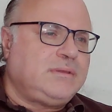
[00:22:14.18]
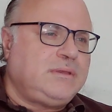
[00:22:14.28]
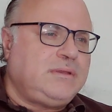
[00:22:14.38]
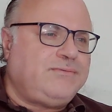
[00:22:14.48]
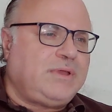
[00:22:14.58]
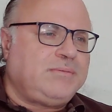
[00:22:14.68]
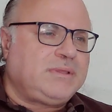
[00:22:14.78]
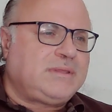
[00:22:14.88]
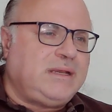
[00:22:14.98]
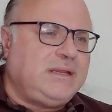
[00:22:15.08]

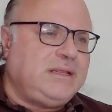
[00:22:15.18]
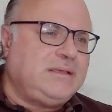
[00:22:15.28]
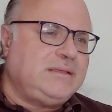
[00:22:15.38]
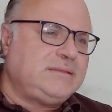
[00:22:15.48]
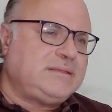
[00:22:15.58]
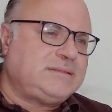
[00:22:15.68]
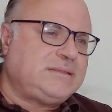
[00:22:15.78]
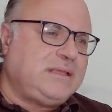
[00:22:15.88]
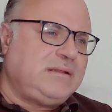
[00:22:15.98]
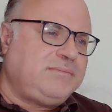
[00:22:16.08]
environmentally
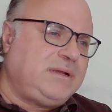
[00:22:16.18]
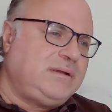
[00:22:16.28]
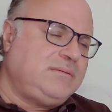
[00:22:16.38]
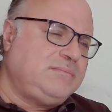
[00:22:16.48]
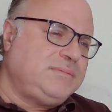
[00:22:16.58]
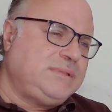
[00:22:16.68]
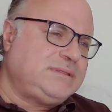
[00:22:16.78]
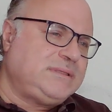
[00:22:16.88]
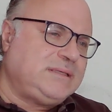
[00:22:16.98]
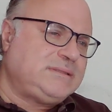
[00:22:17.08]
sustainable
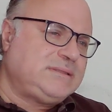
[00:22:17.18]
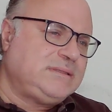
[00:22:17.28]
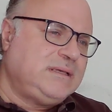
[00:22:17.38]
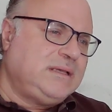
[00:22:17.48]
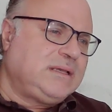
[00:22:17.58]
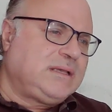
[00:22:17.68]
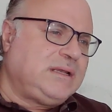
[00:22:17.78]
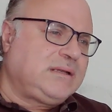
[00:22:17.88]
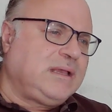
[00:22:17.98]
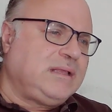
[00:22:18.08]
business
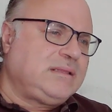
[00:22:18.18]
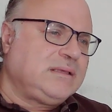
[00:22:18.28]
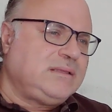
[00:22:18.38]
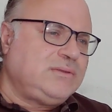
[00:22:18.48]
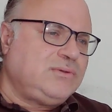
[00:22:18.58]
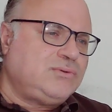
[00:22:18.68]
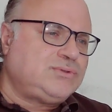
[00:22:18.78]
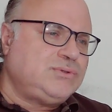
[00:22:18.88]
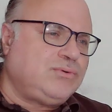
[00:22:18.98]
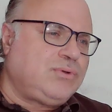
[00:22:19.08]
can greatly
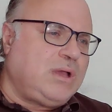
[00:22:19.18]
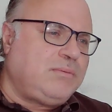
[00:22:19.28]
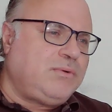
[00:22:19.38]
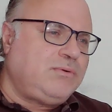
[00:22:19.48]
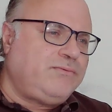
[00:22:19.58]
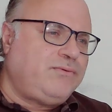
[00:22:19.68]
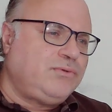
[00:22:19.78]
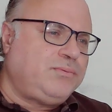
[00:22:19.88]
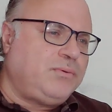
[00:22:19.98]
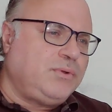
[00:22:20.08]
reduce your carbon
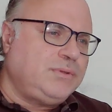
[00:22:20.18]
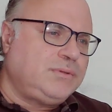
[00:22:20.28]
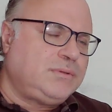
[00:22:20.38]
footprint.